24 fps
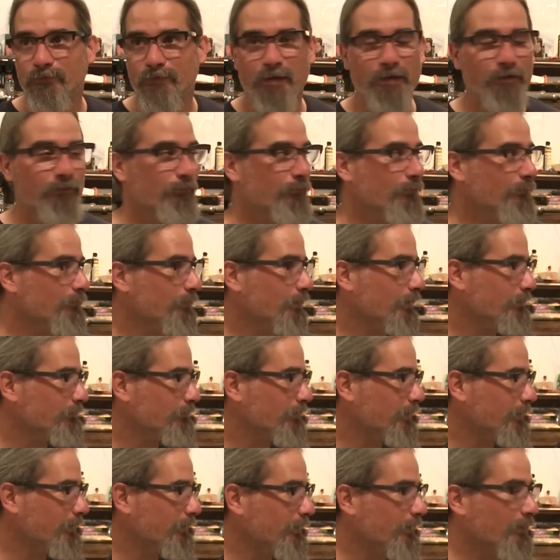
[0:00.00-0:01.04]
take it for a ride
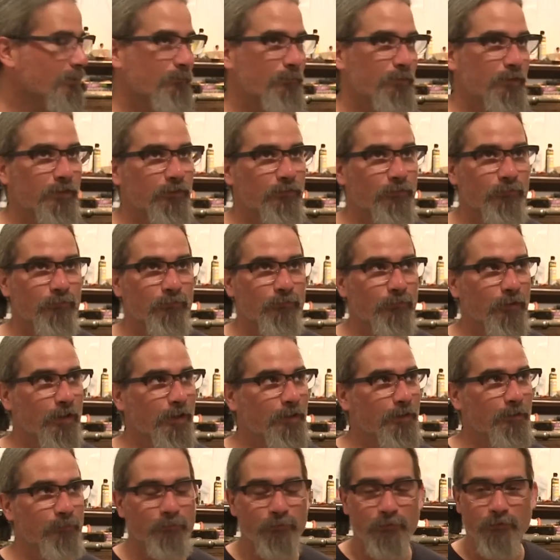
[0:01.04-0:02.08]
right now, but it's
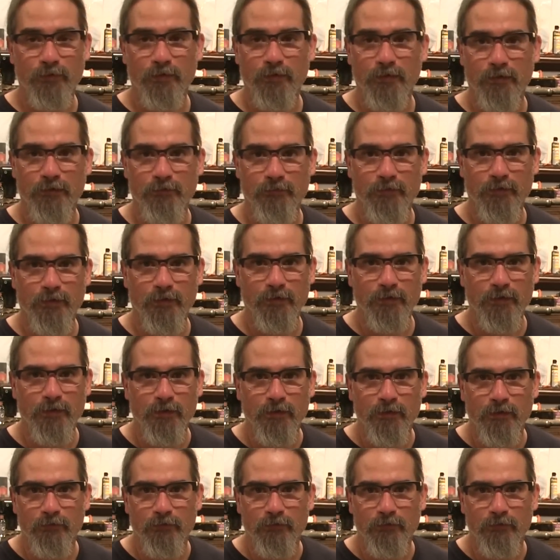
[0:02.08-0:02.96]
raining pretty good outside.